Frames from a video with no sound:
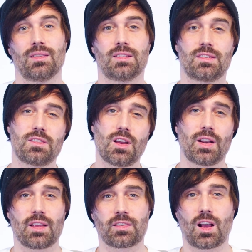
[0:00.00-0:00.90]
This is
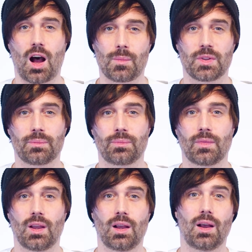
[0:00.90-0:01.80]
not as common
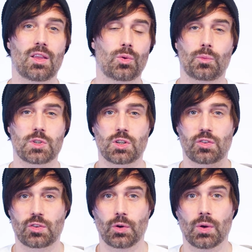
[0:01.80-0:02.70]
as what we
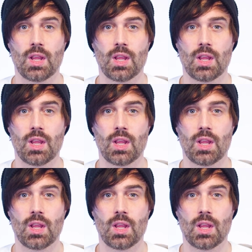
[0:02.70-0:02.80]
just saw,